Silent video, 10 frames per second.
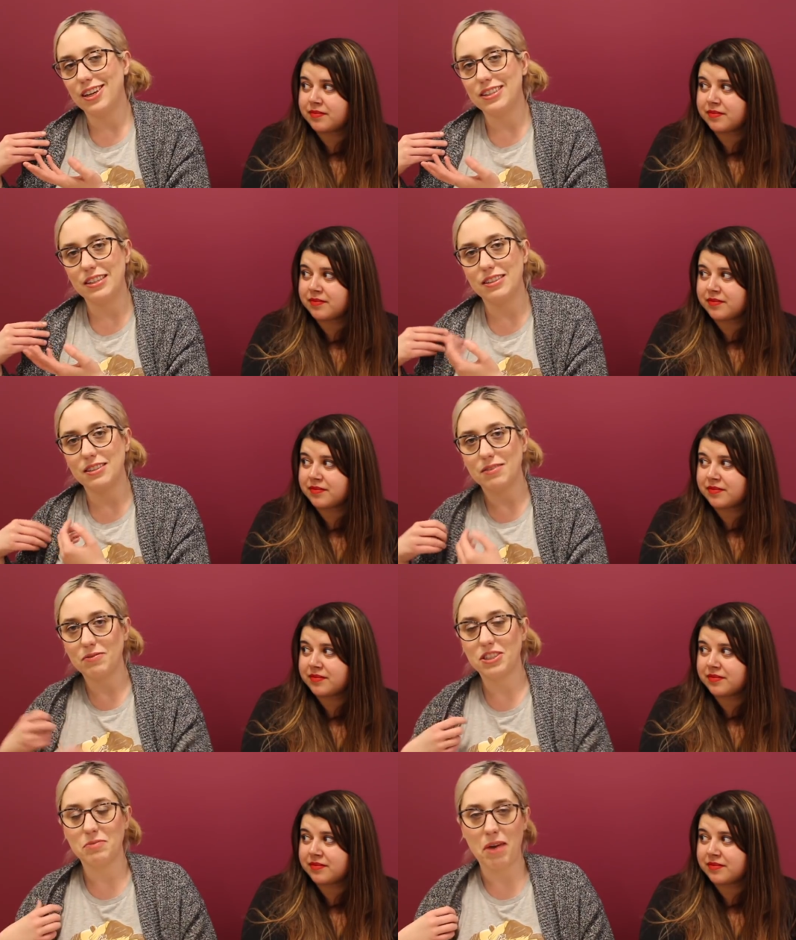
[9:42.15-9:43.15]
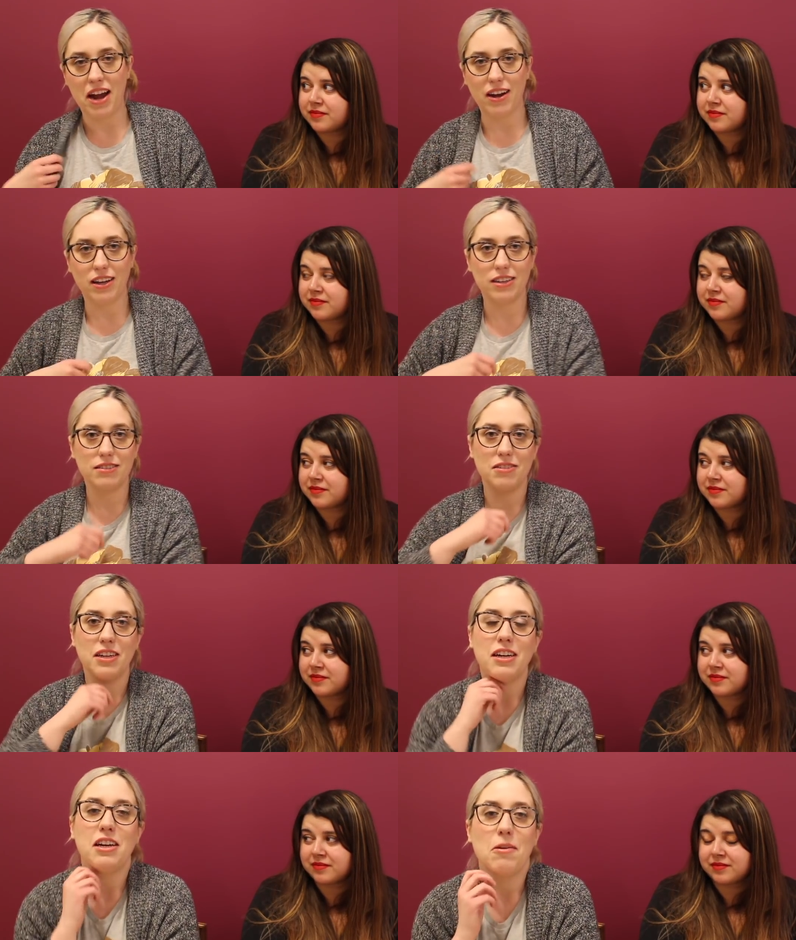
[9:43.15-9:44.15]
Speaker 1: yet because I'm just mad at it.
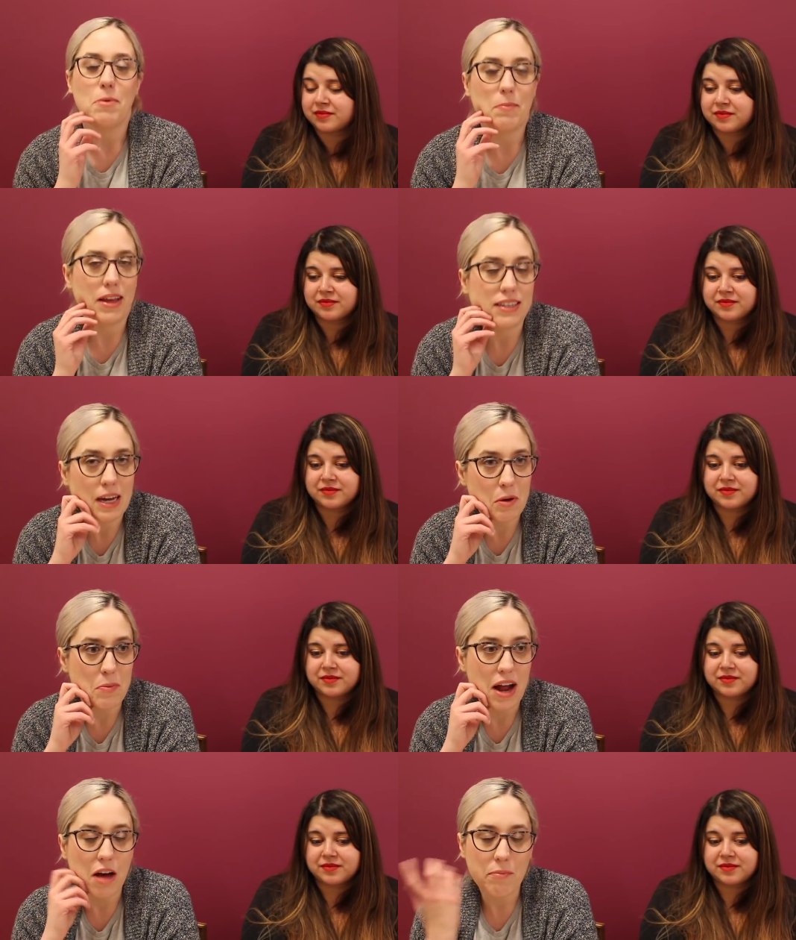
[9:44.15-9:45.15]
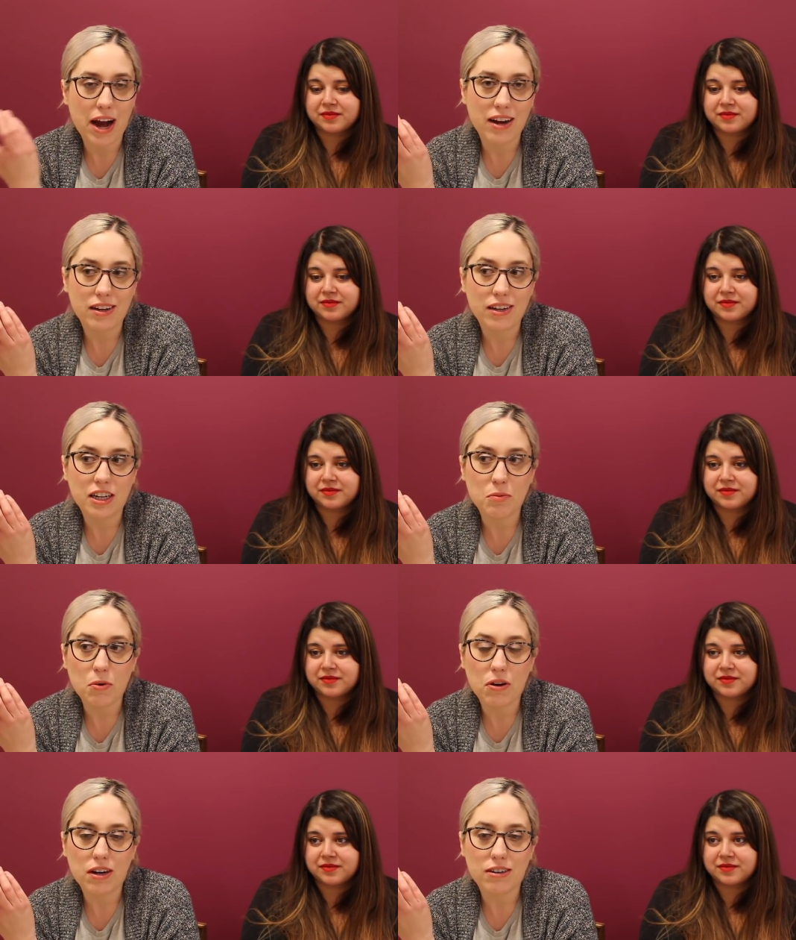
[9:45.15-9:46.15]
But by the time I'm not mad at it
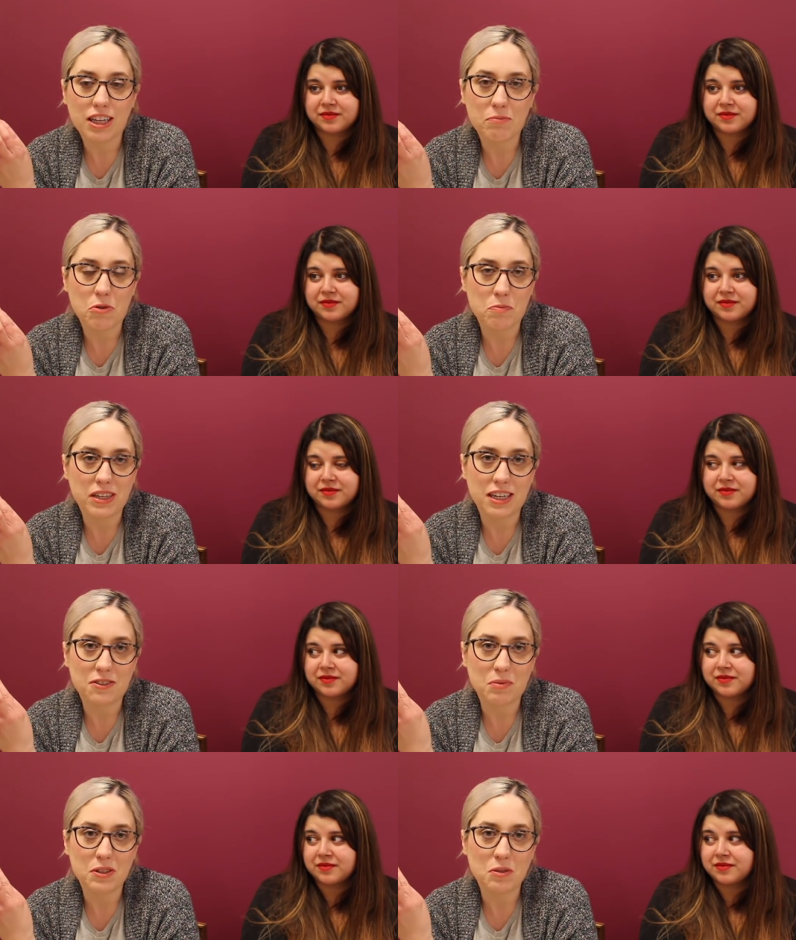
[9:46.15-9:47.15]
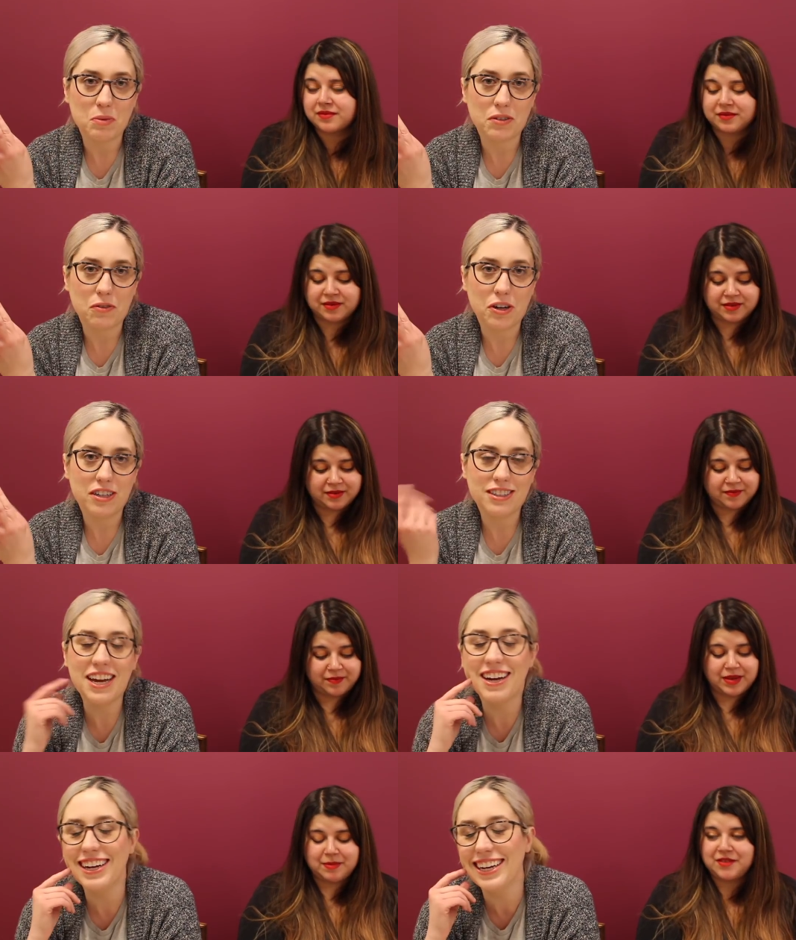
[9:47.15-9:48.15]
anymore, like both my kids are gonna be too big for
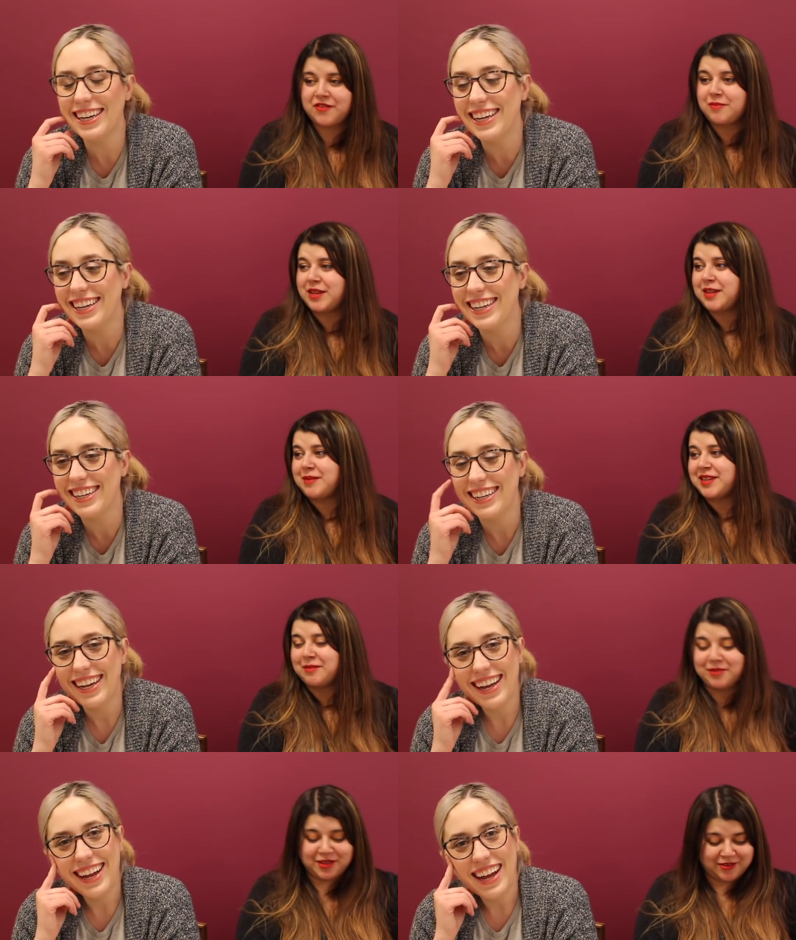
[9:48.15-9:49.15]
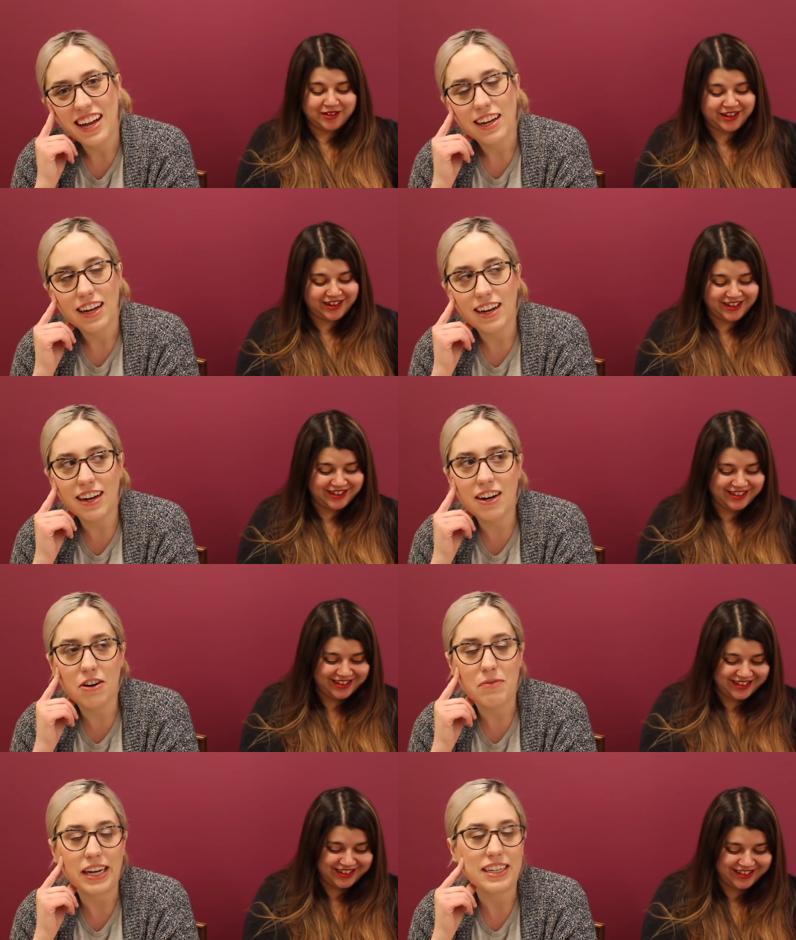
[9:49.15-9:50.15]
it.
Speaker 2: Maybe for baby number three.
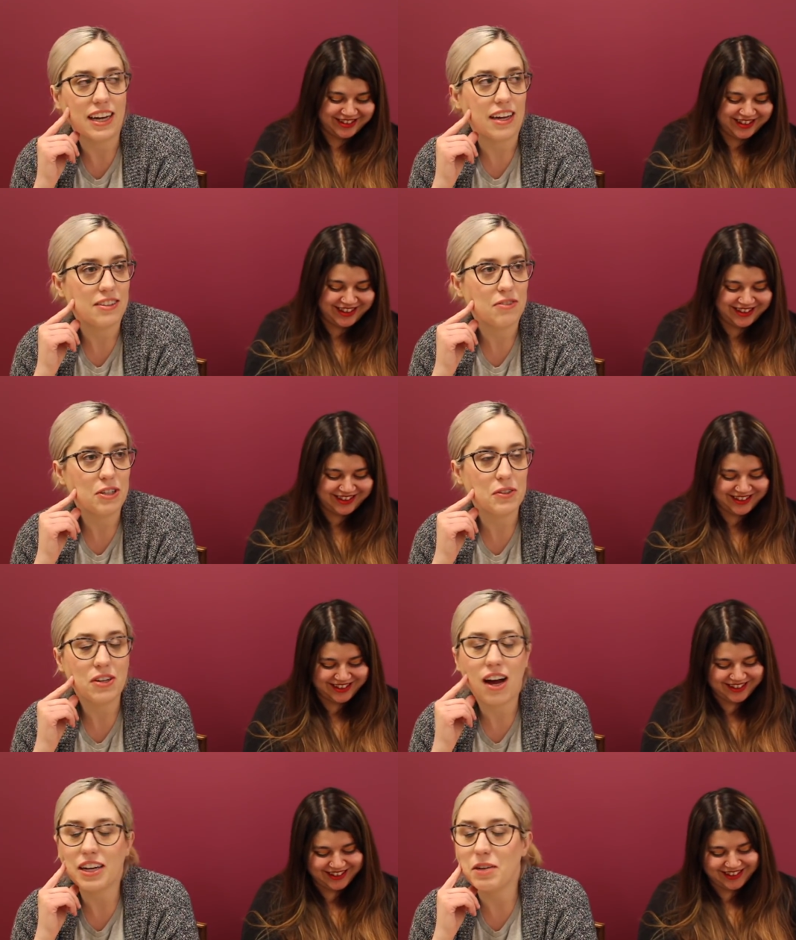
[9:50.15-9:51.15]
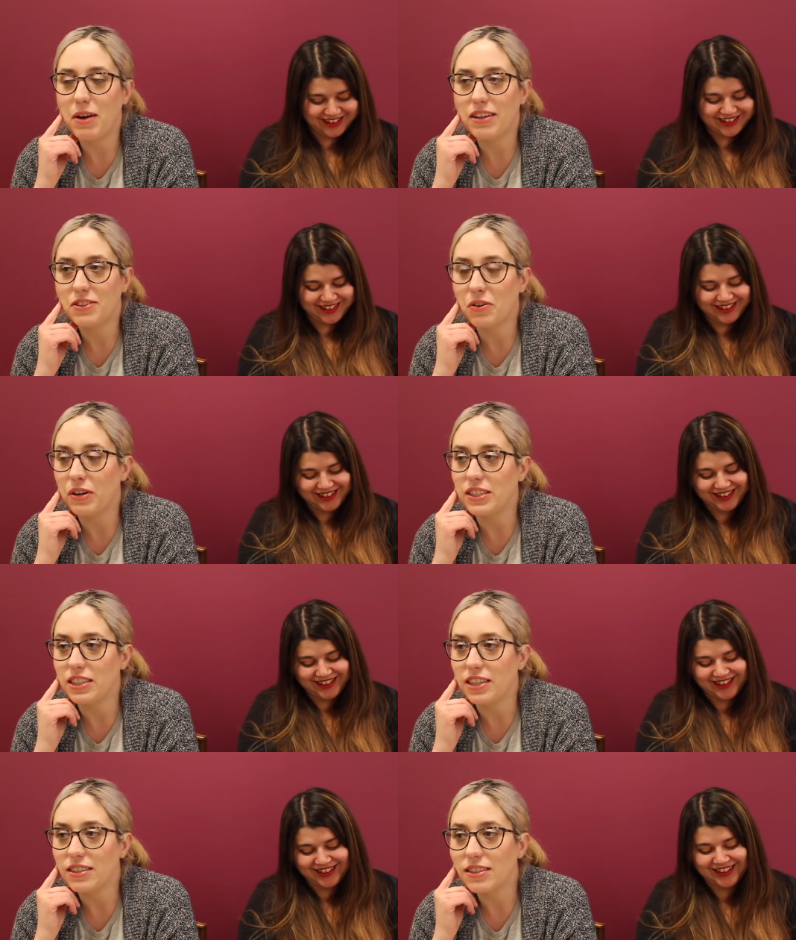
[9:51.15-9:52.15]
Speaker 1: Oh my gosh, what are you talking about? It's
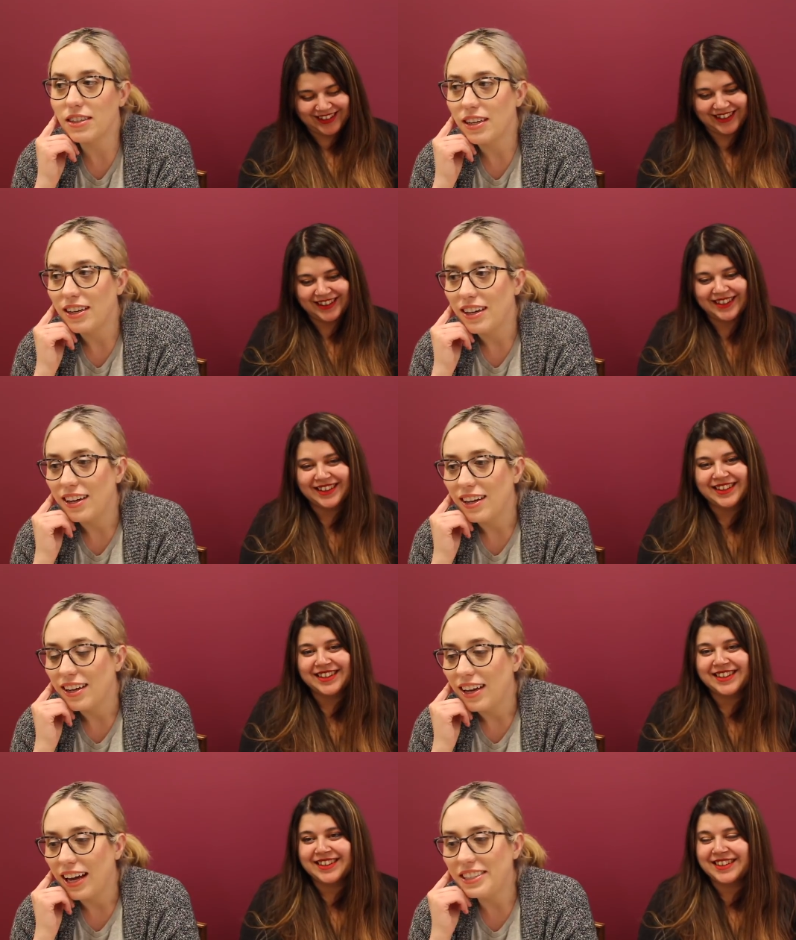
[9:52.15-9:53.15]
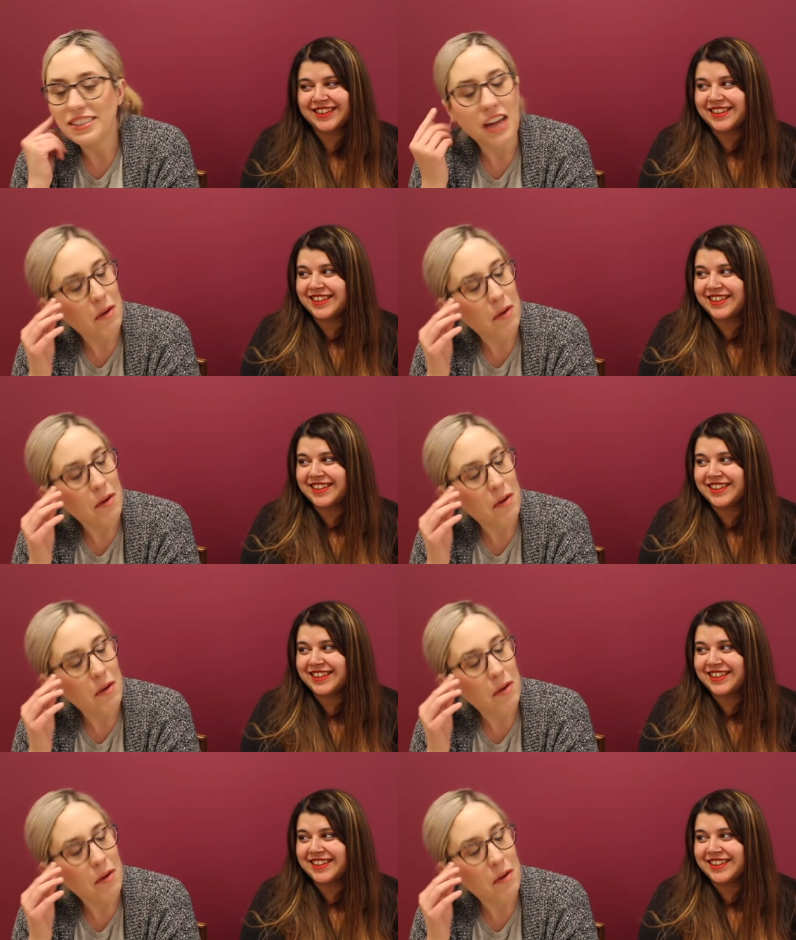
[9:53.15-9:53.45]
craziness. I just